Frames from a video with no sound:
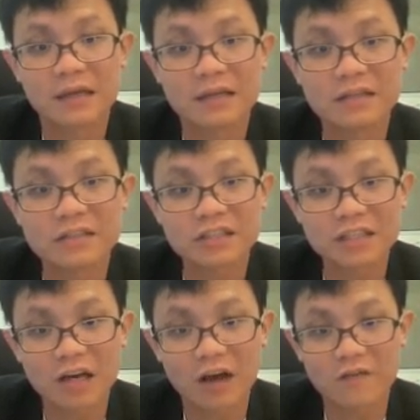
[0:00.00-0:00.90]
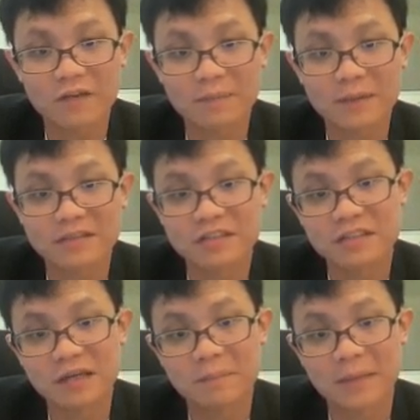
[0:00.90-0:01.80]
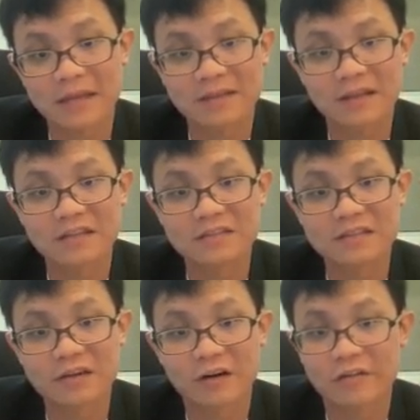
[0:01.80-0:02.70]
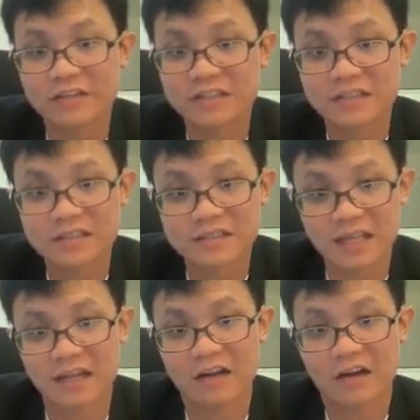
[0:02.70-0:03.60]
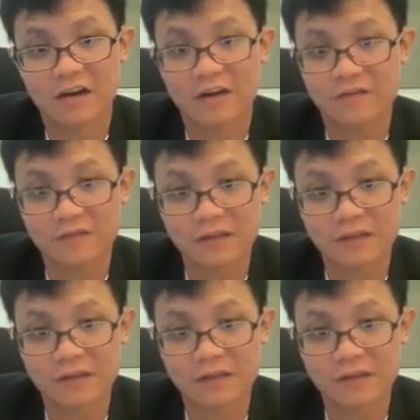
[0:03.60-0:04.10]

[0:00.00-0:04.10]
Inertia of the passenger maintains the original state of